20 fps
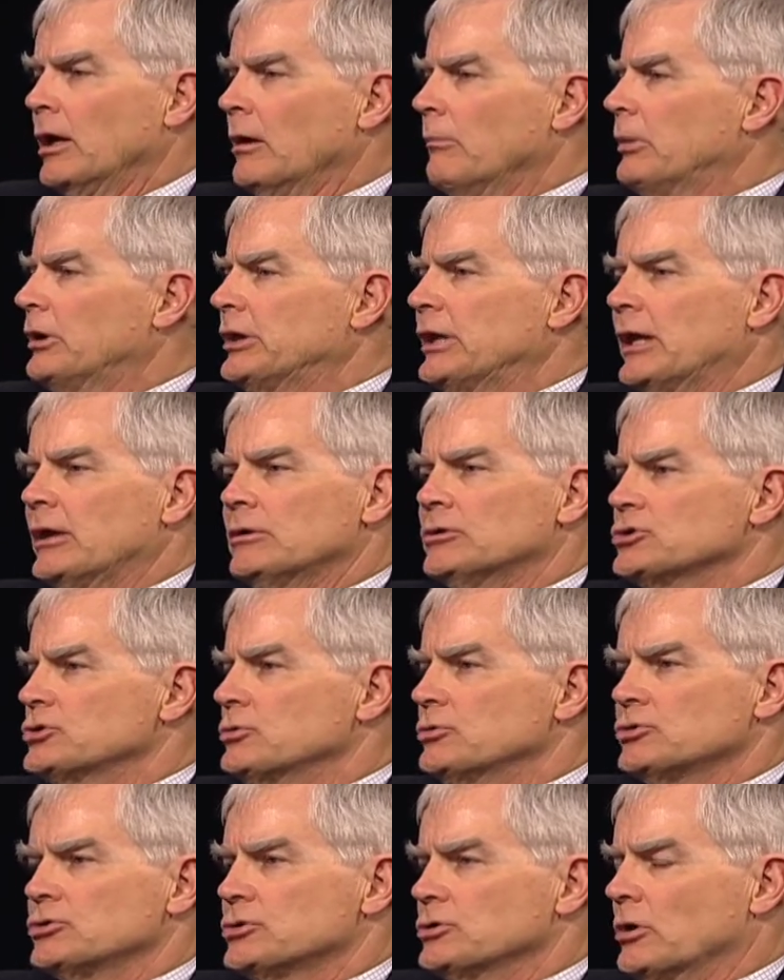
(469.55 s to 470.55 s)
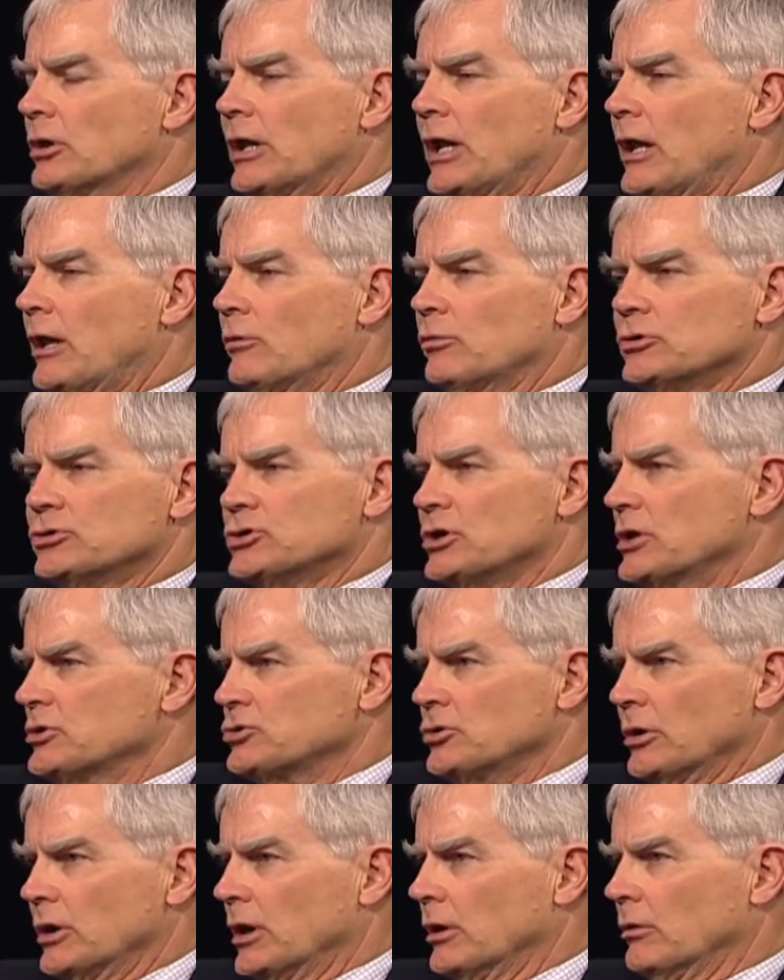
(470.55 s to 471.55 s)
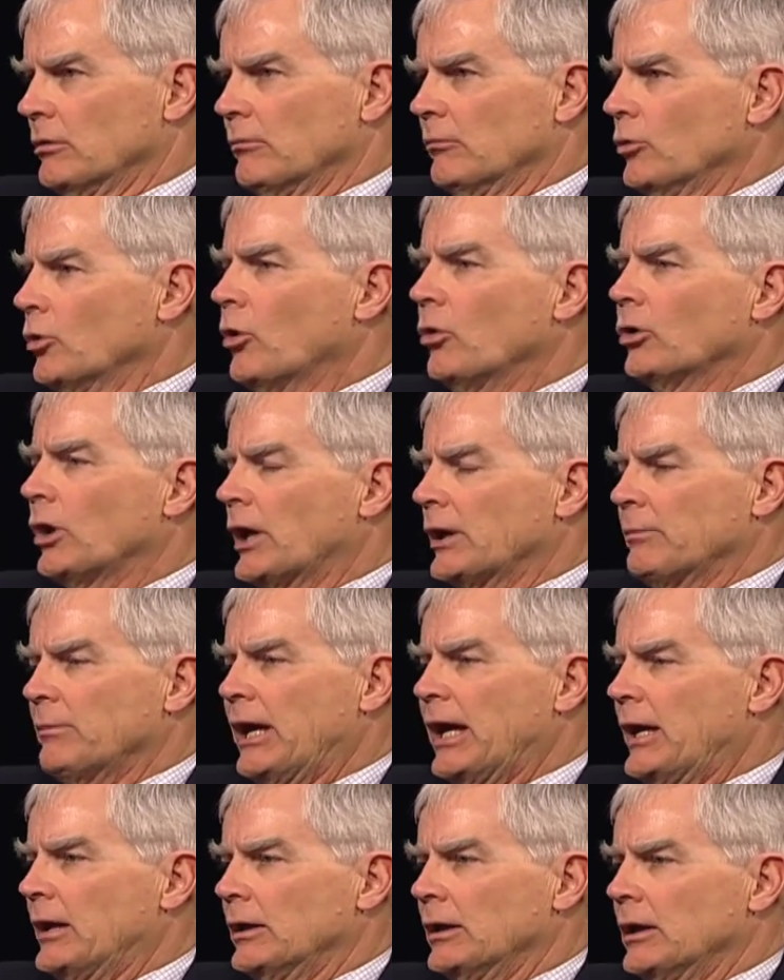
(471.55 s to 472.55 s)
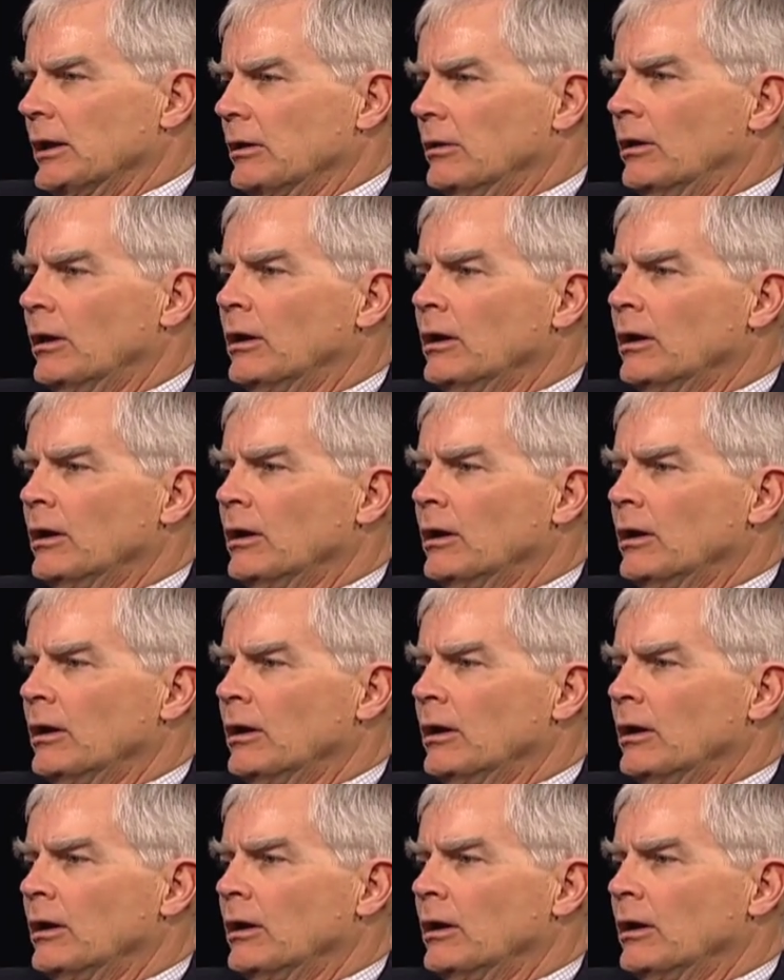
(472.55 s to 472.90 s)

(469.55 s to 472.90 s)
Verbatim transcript: But then as soon as you get out of recession, they go like mad again.